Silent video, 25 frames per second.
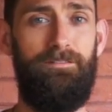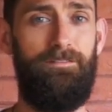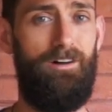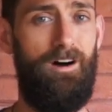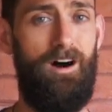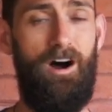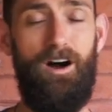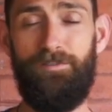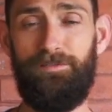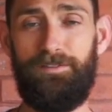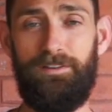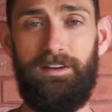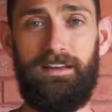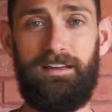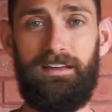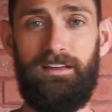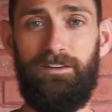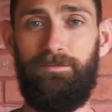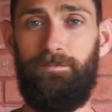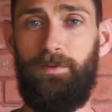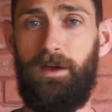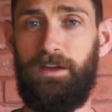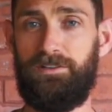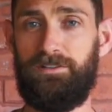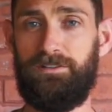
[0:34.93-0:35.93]
Often I
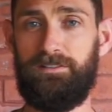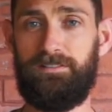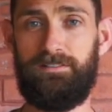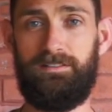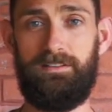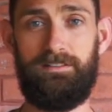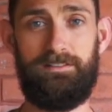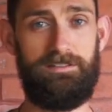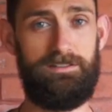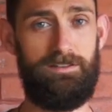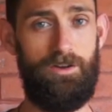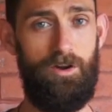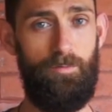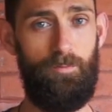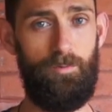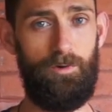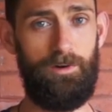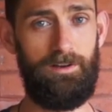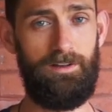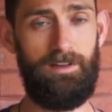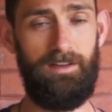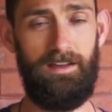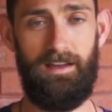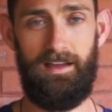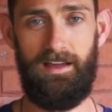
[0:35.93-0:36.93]
give patients this as
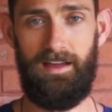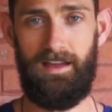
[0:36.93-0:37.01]
homework,